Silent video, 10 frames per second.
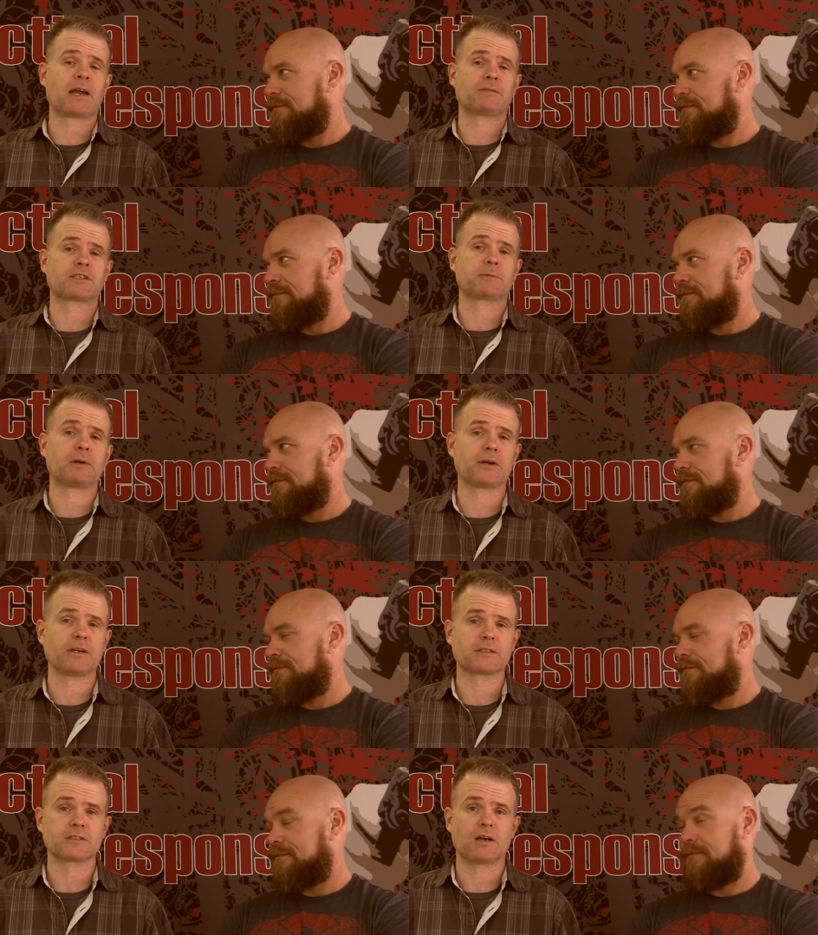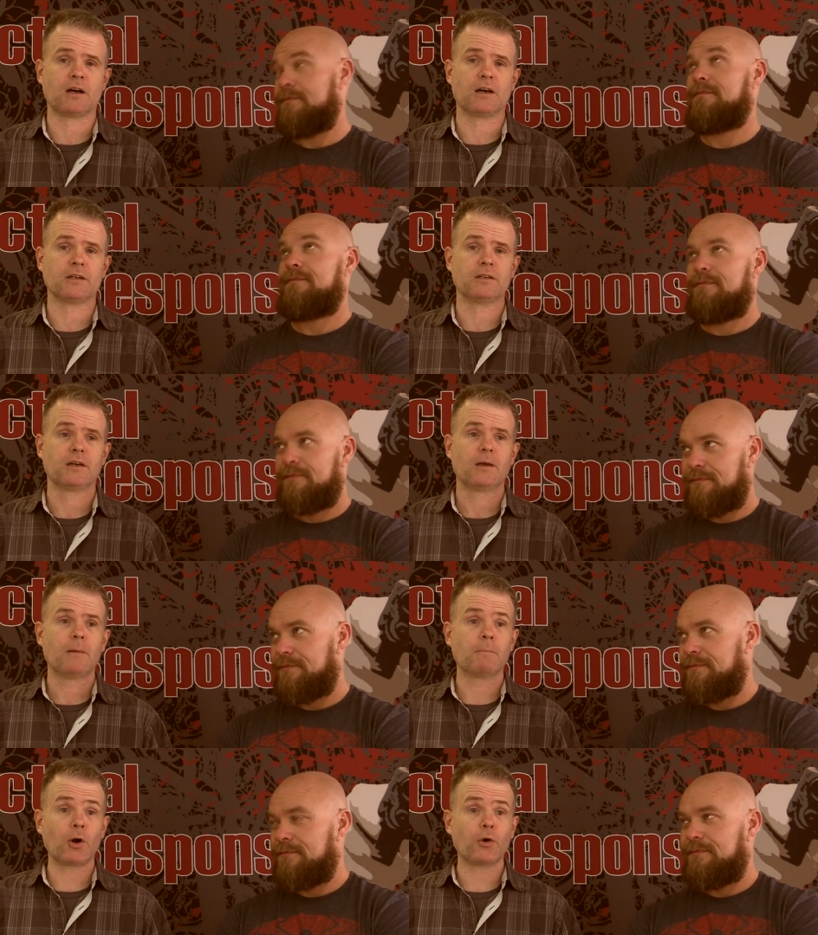Speaker 1: amount of experience on
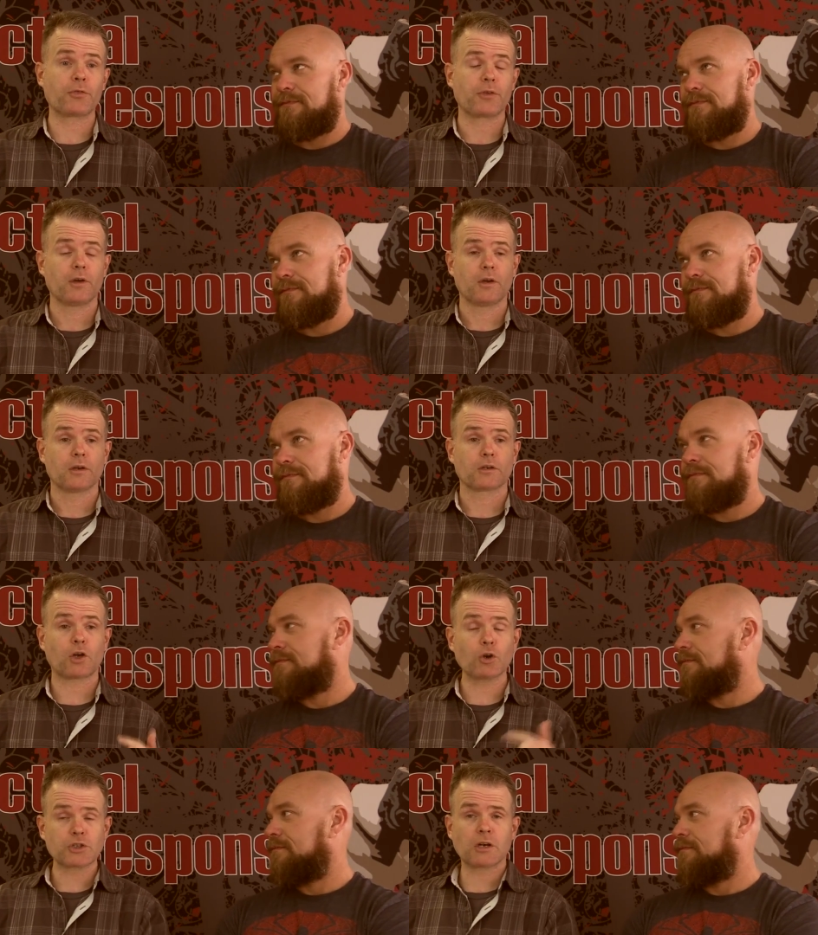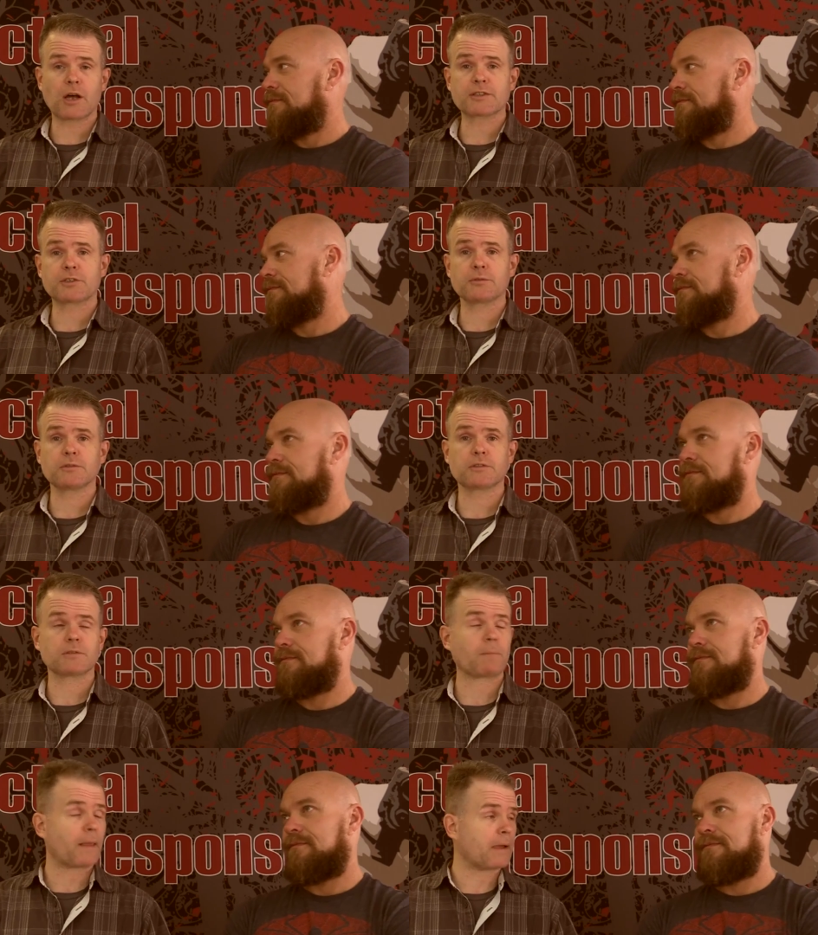both coaching a lot of
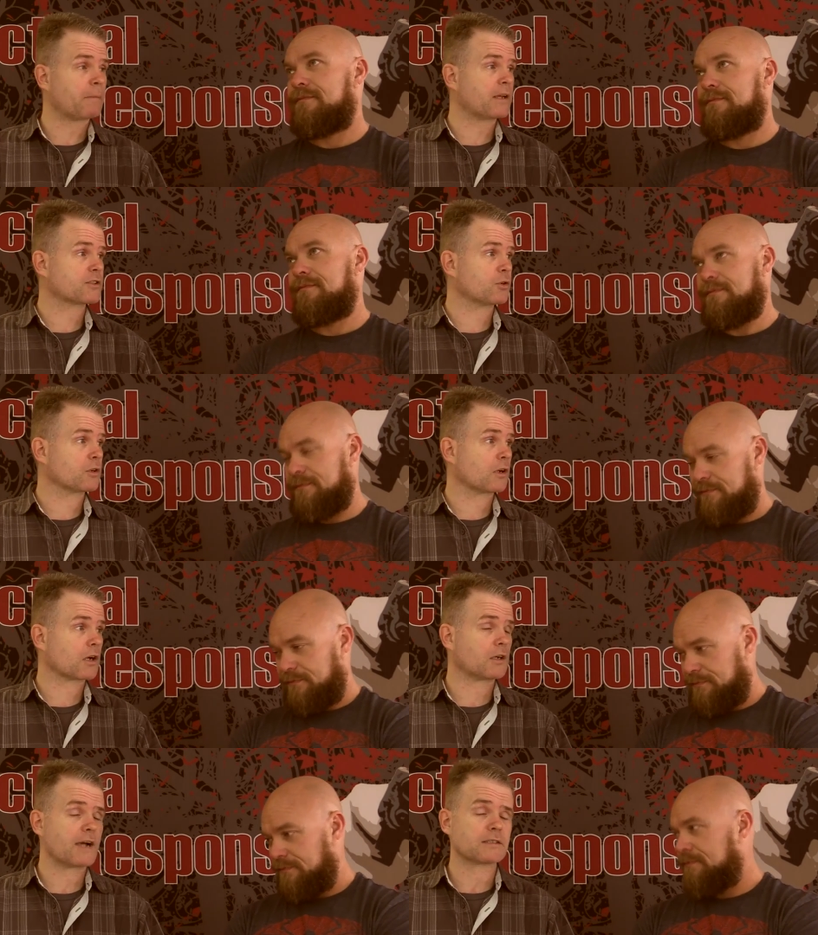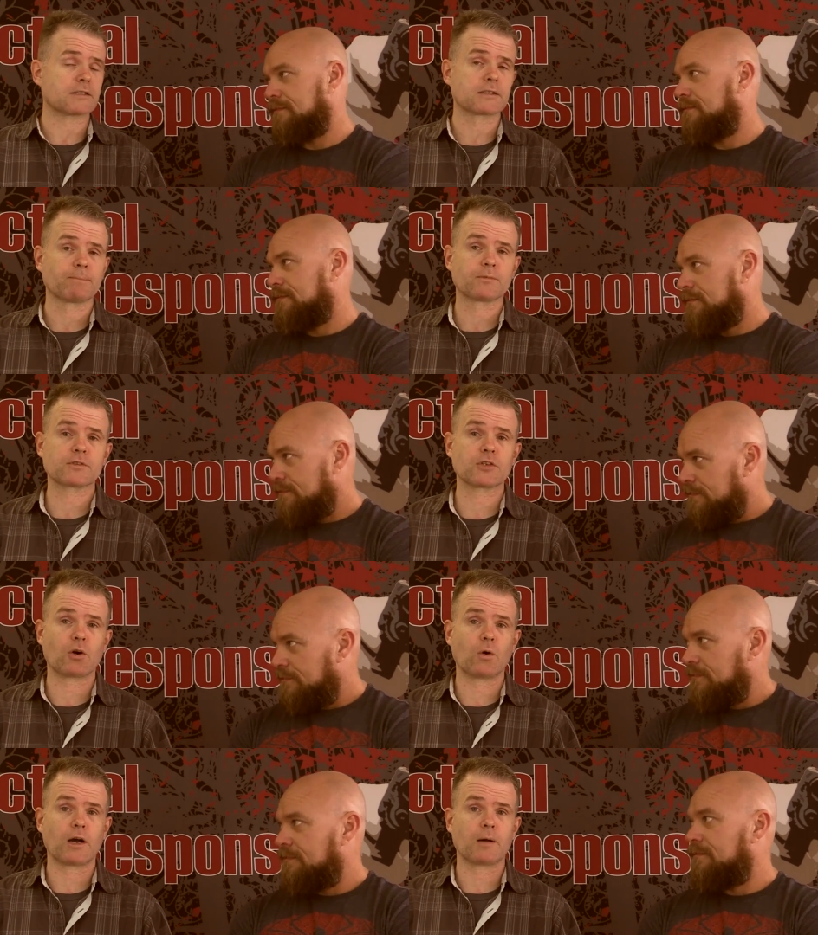students and being a student in a lot of classes.
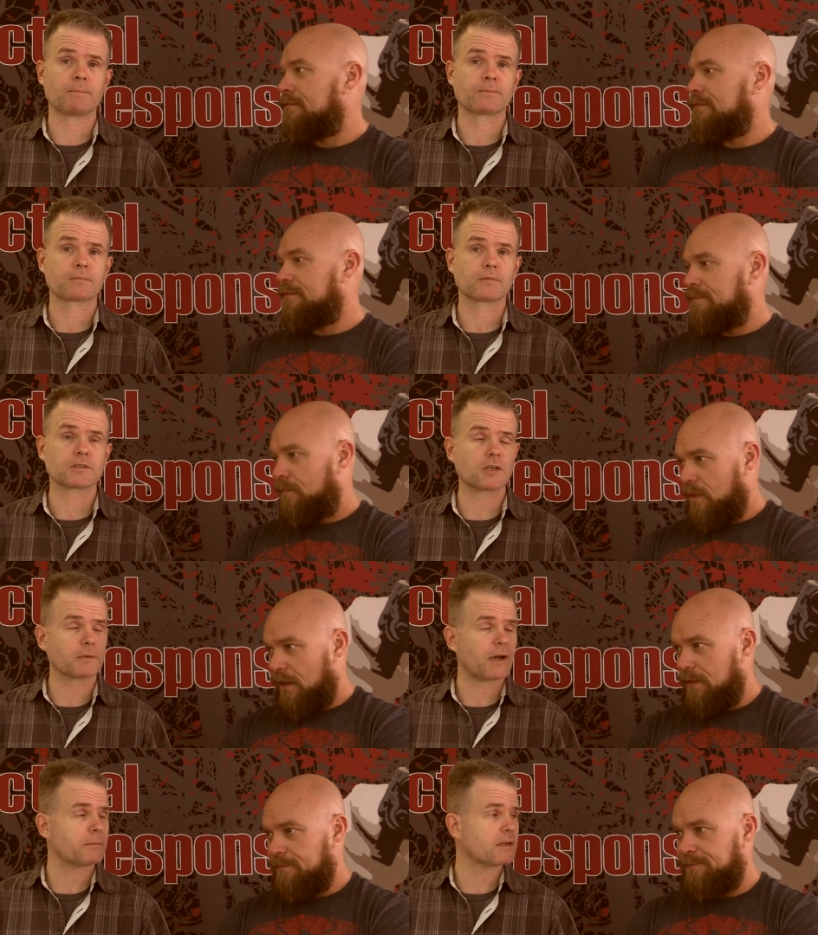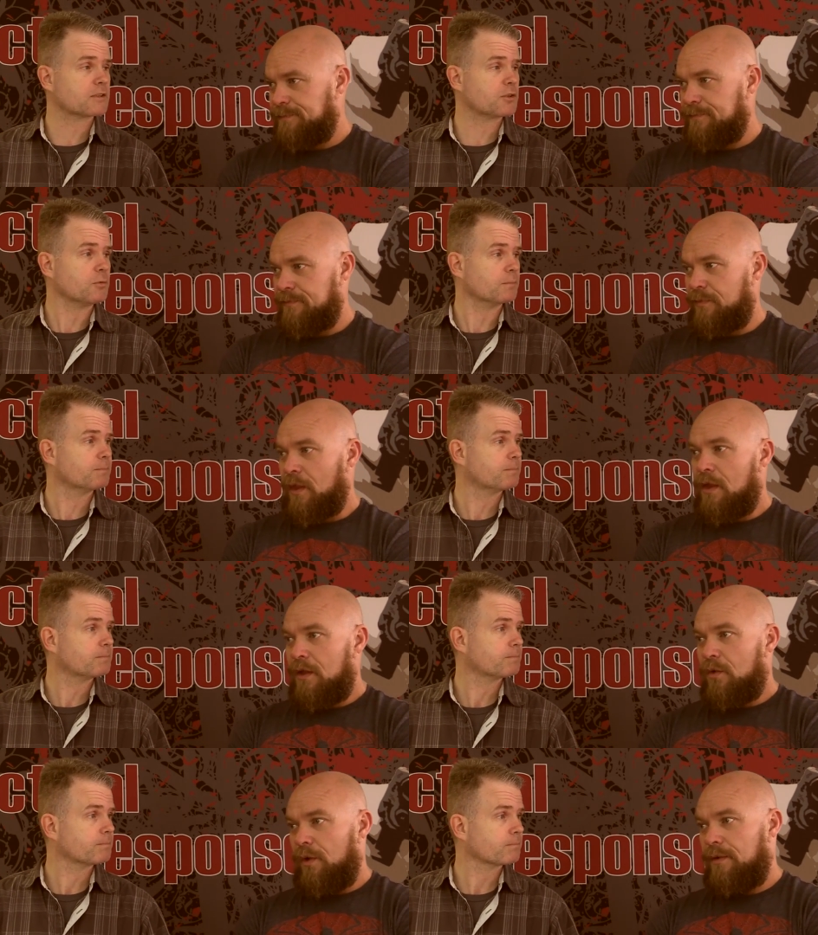So
Speaker 2: um, let's talk about how to be a good student.
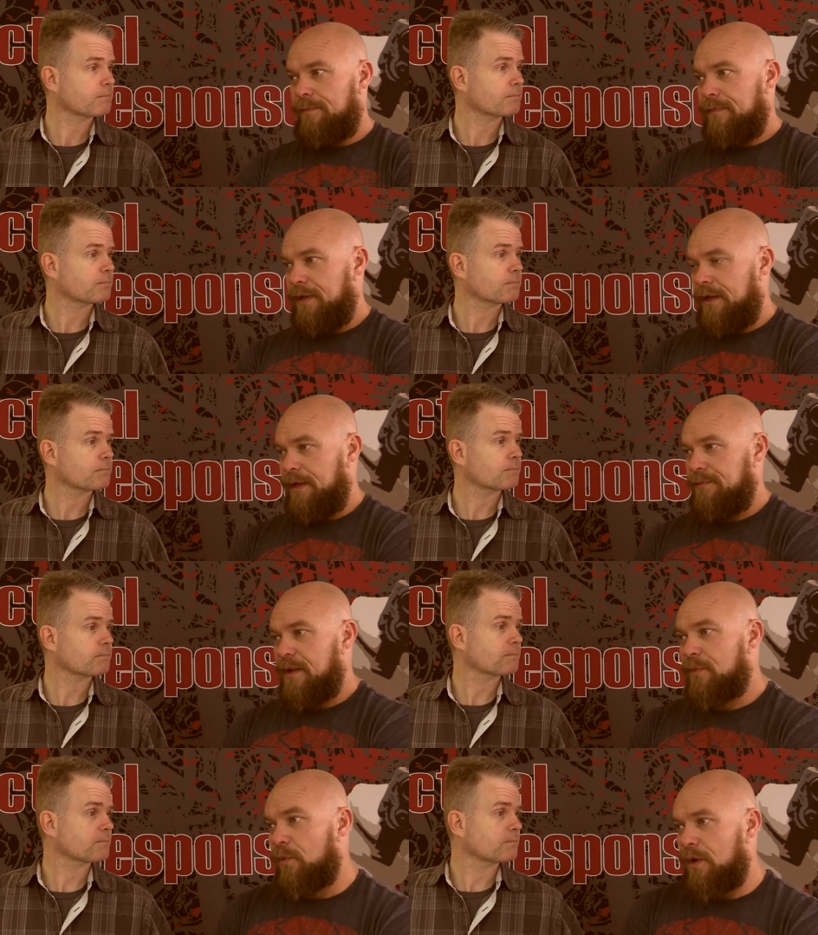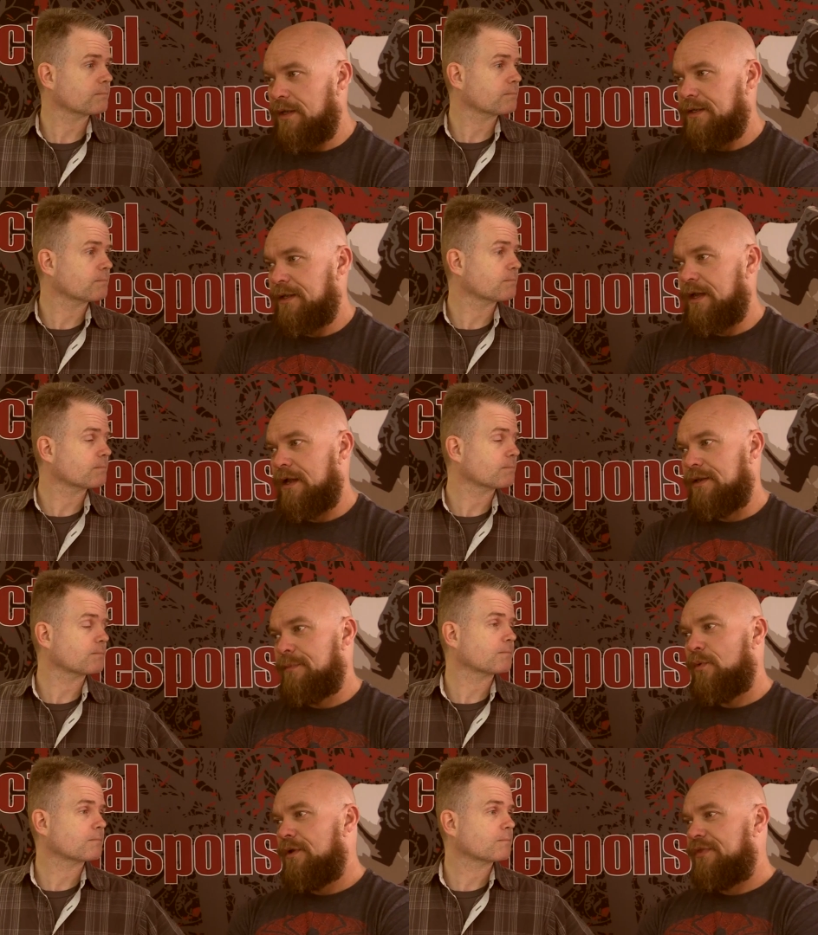Well, um, number one, uh,
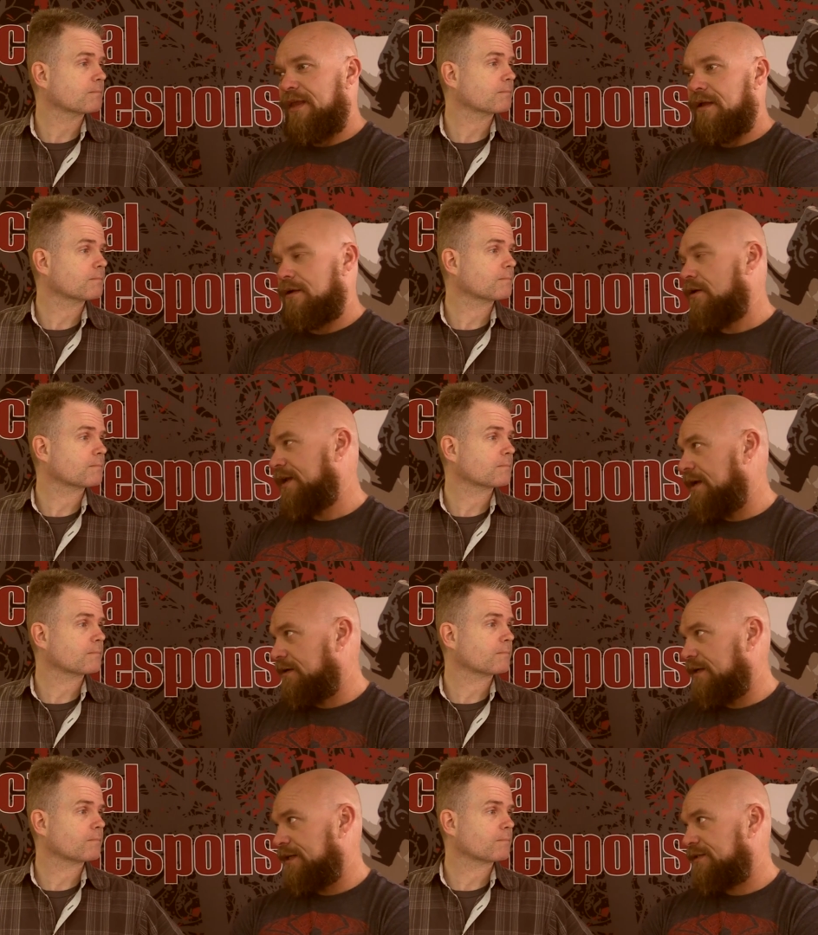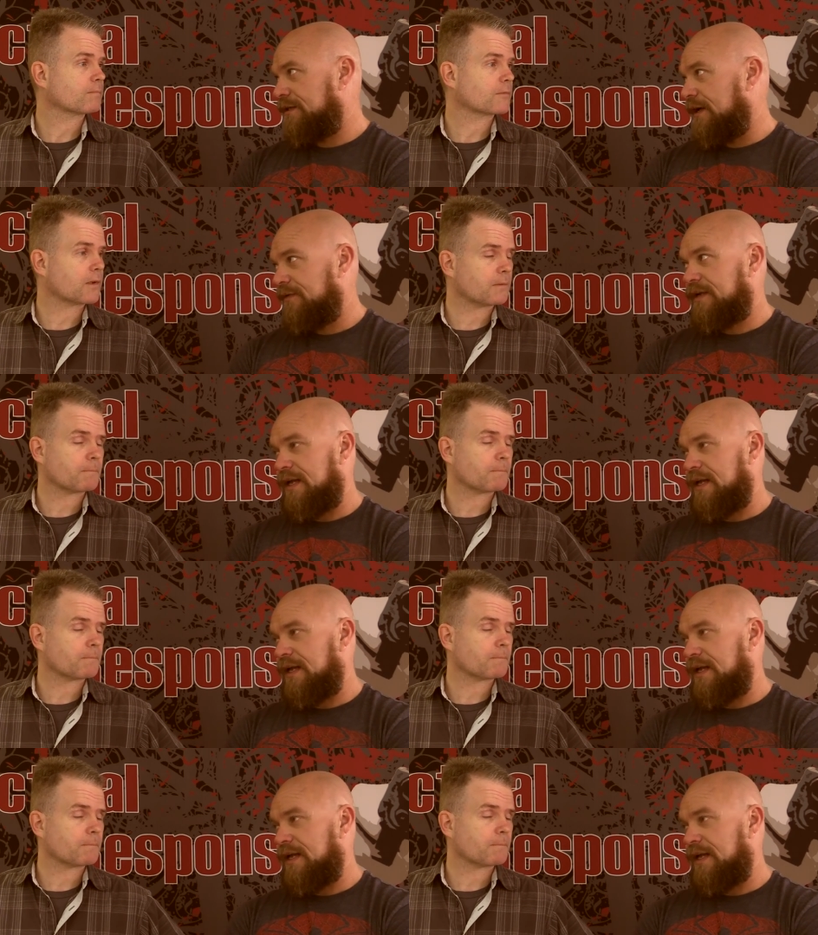number one thing on our gear list every